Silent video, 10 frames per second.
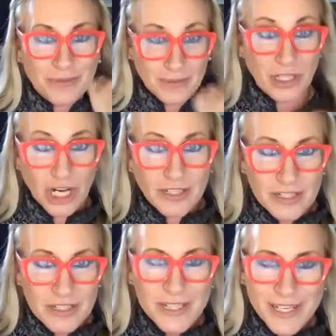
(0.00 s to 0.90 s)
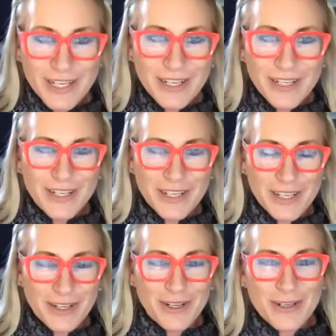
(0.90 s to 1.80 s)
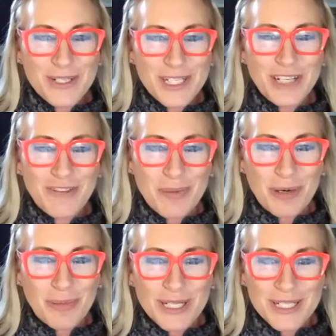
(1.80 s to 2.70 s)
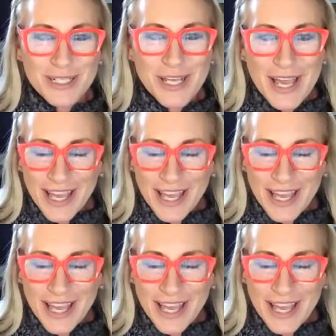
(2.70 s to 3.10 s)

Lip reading: lungs, you still have a purpose.